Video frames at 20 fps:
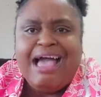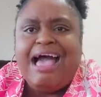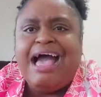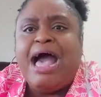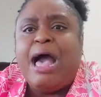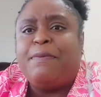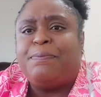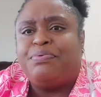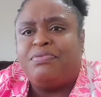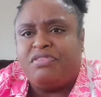
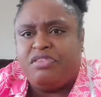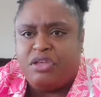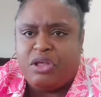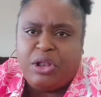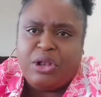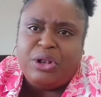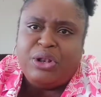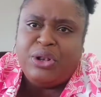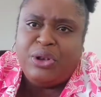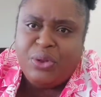
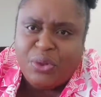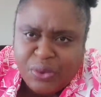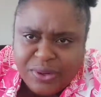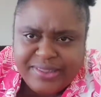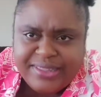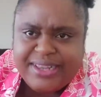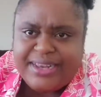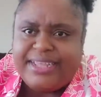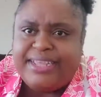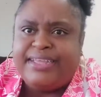
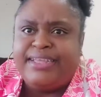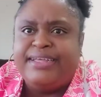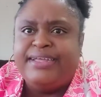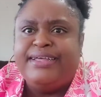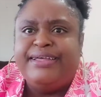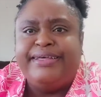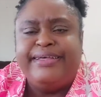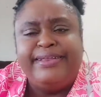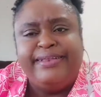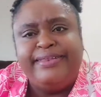absolutely
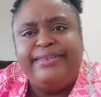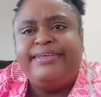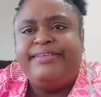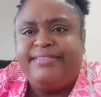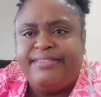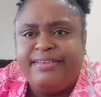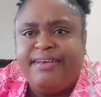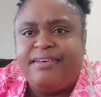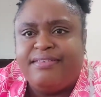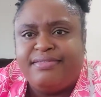
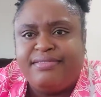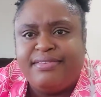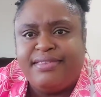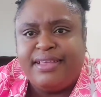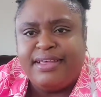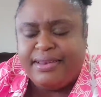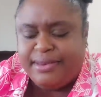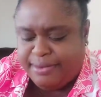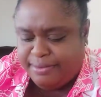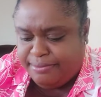
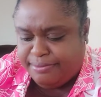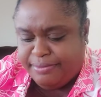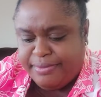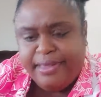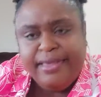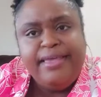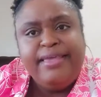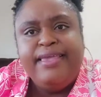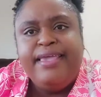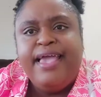disgusting.
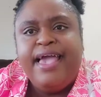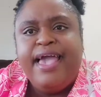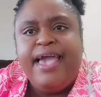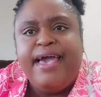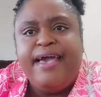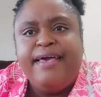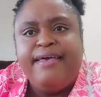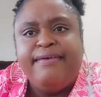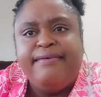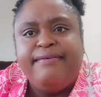
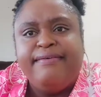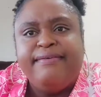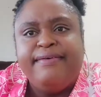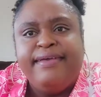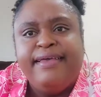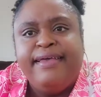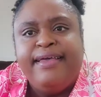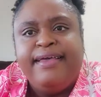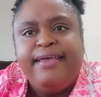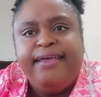Yeah.
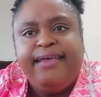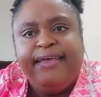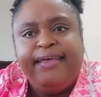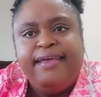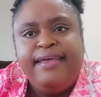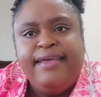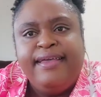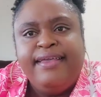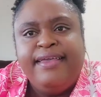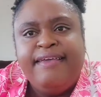
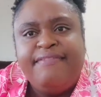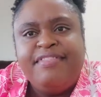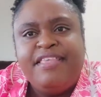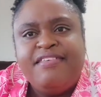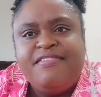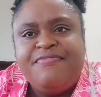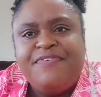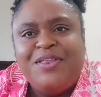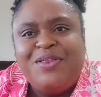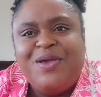Give
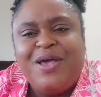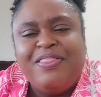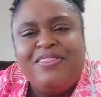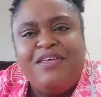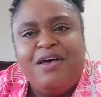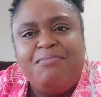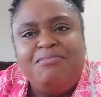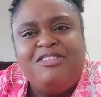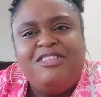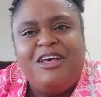this video a
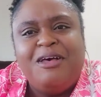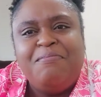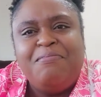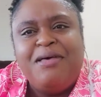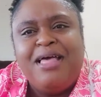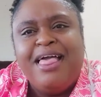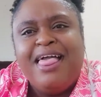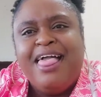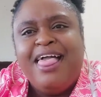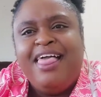thumbs up.
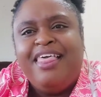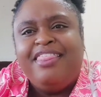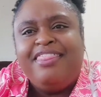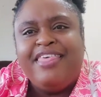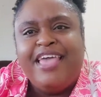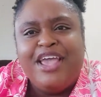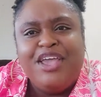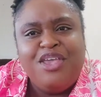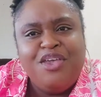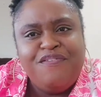
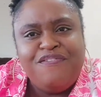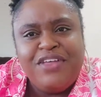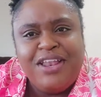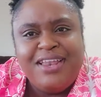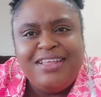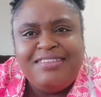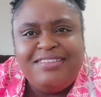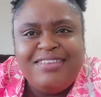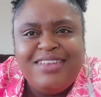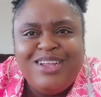Thank you for
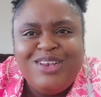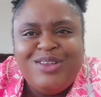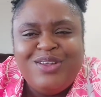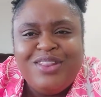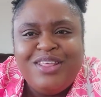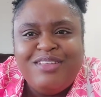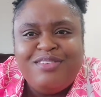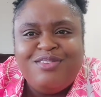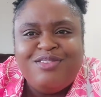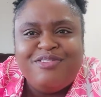listening to
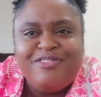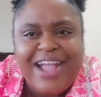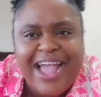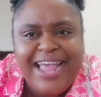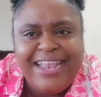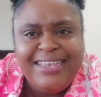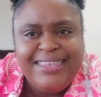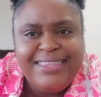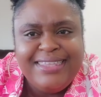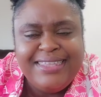this
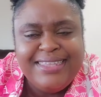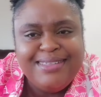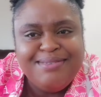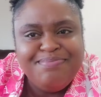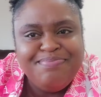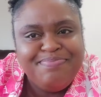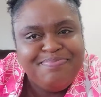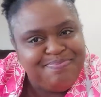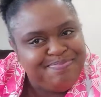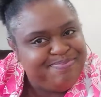rant.
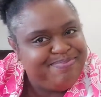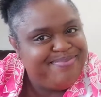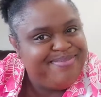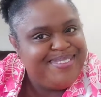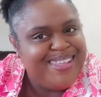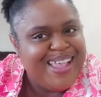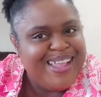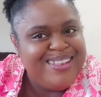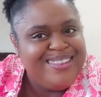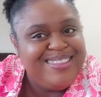
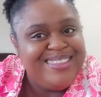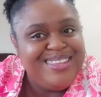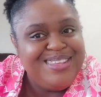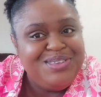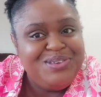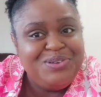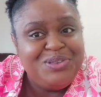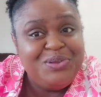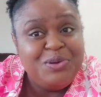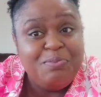And see
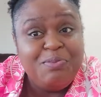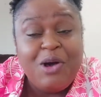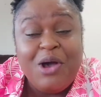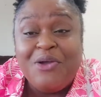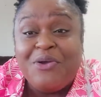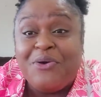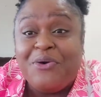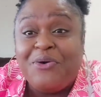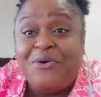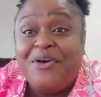you
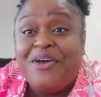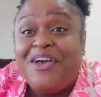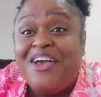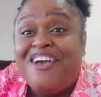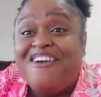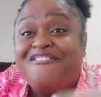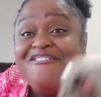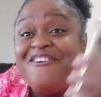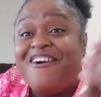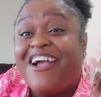tomorrow
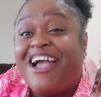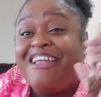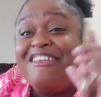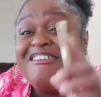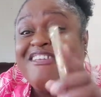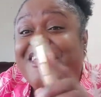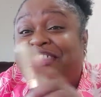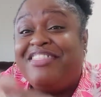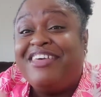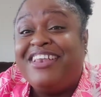for
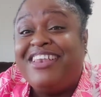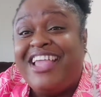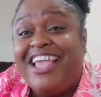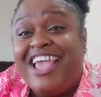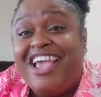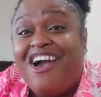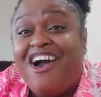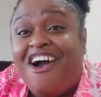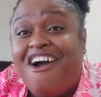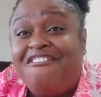another
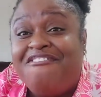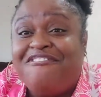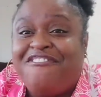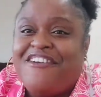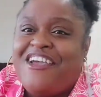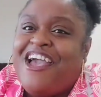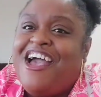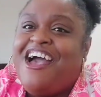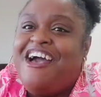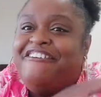day of
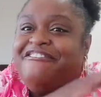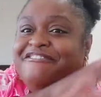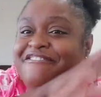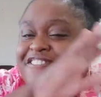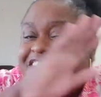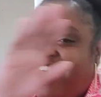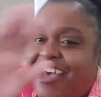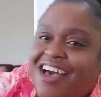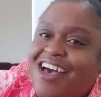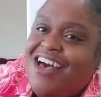
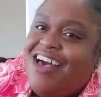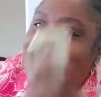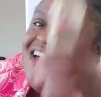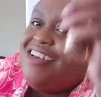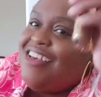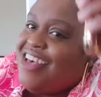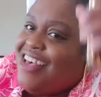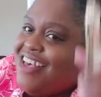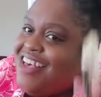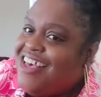
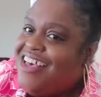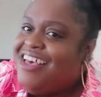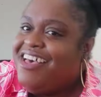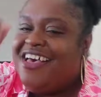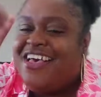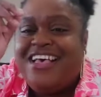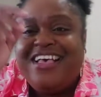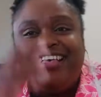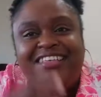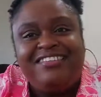
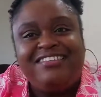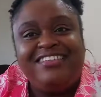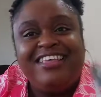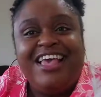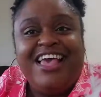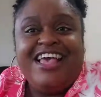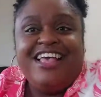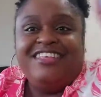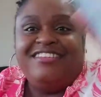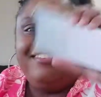Vlogust.
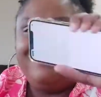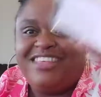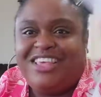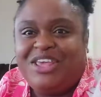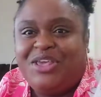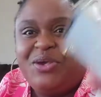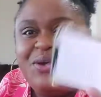See